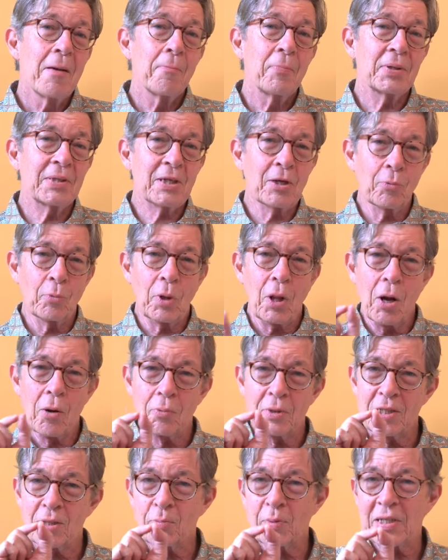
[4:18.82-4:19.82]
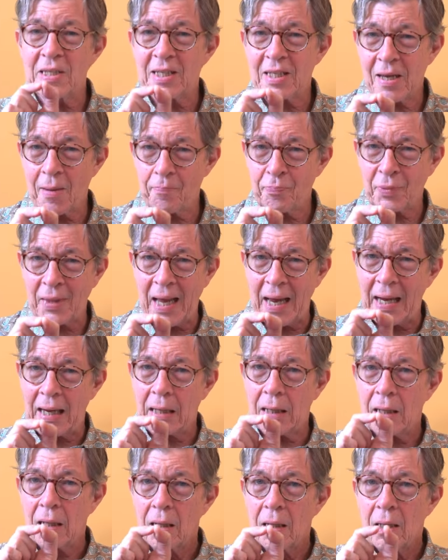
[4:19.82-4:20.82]
But there will always be
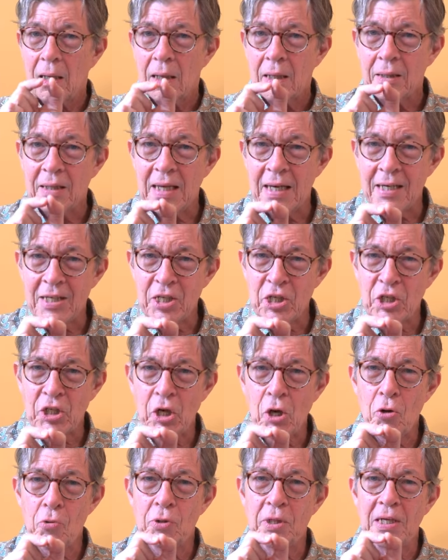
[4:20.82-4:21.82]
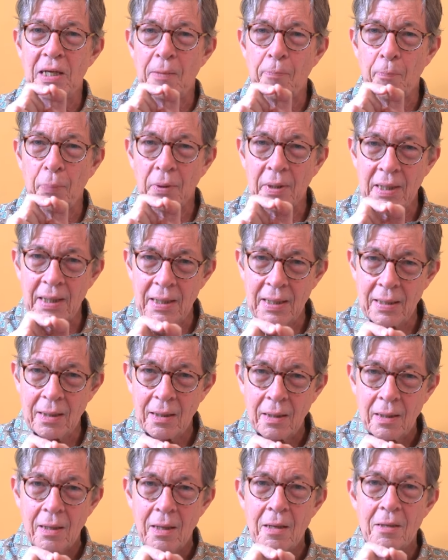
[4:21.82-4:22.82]
something that is so
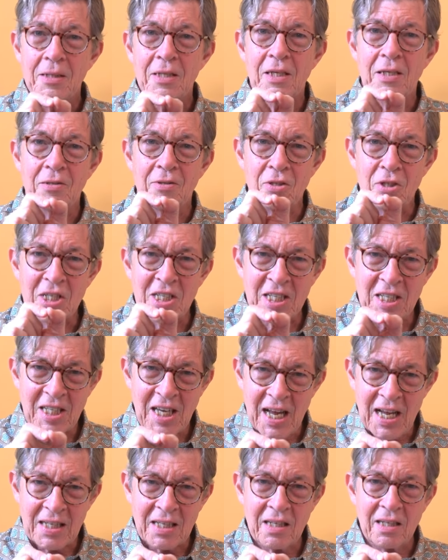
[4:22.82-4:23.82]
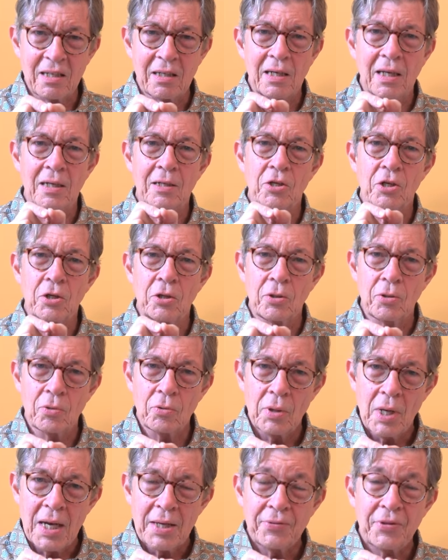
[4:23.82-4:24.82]
deeply set in
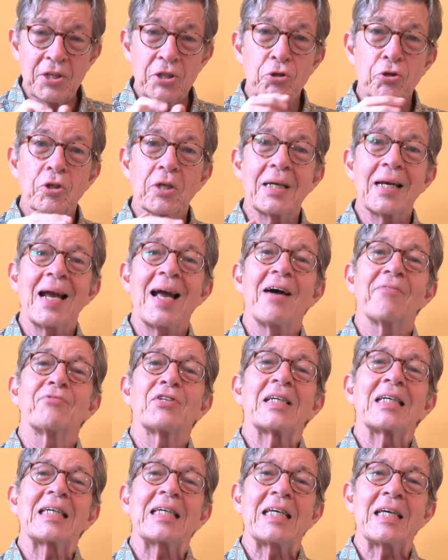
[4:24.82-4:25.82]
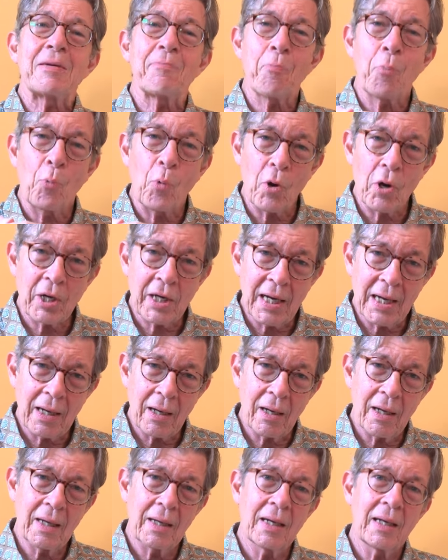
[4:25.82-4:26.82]
you that you're going to have to keep
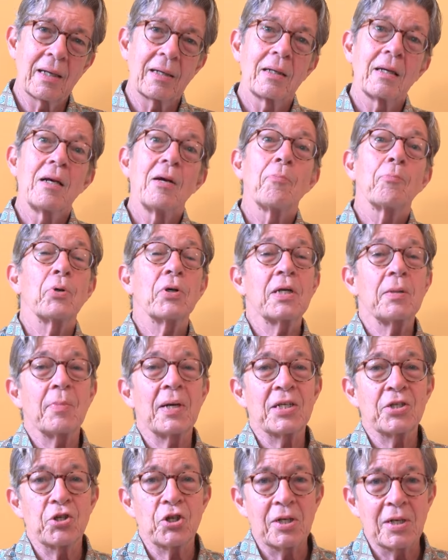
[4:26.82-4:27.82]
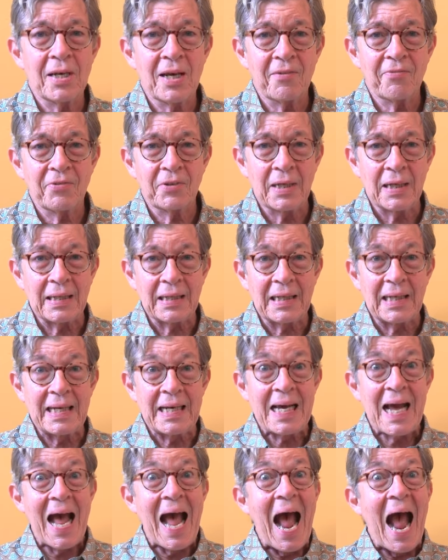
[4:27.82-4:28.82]
working on it pretty much indefinitely.
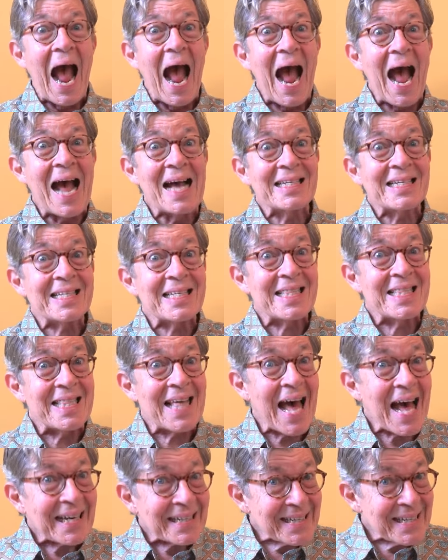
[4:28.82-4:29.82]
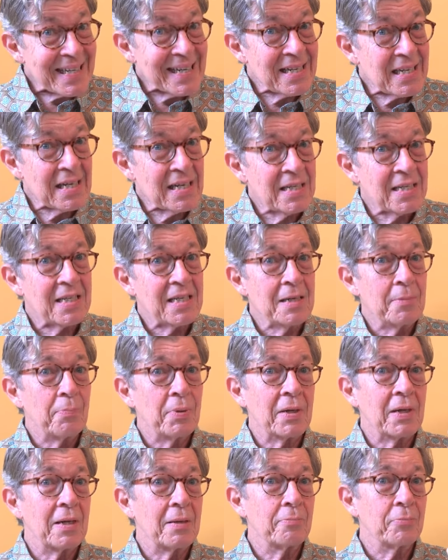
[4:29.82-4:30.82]
As that tendency
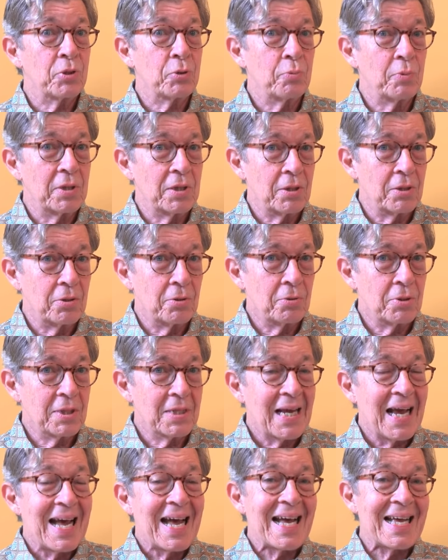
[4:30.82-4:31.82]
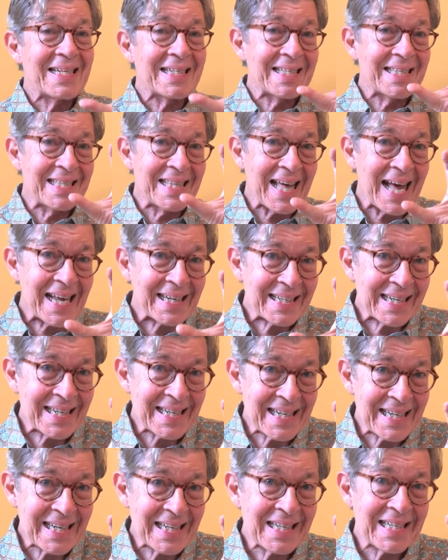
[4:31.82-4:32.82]
becomes reduced, as that
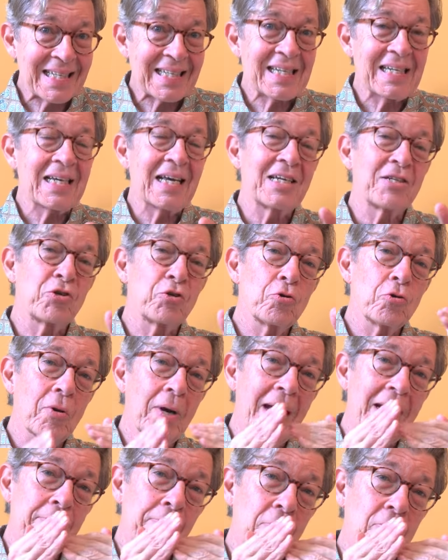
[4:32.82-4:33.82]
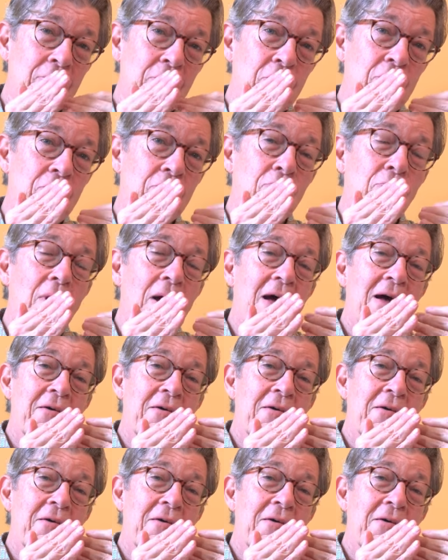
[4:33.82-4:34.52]
tendency, as you're able to